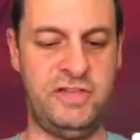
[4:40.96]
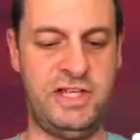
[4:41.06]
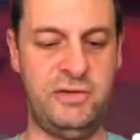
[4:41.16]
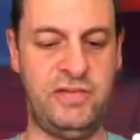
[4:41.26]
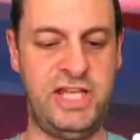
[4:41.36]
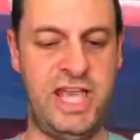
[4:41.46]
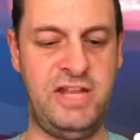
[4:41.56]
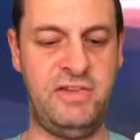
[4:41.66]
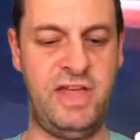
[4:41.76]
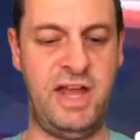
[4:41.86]
I think there's a
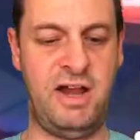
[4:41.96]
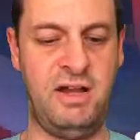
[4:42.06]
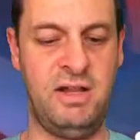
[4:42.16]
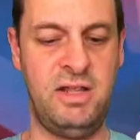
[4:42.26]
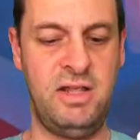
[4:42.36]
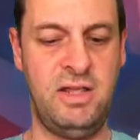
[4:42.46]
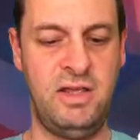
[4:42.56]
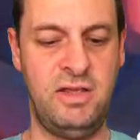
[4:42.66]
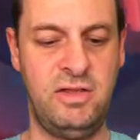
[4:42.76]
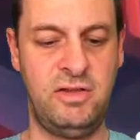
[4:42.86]
Jaeger there.
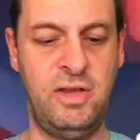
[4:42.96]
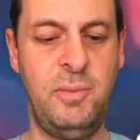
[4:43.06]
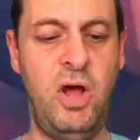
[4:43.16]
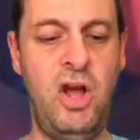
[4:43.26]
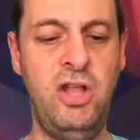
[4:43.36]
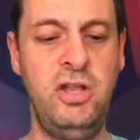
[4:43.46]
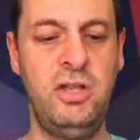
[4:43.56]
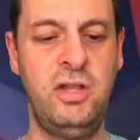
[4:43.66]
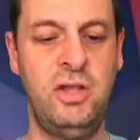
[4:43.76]
Come on.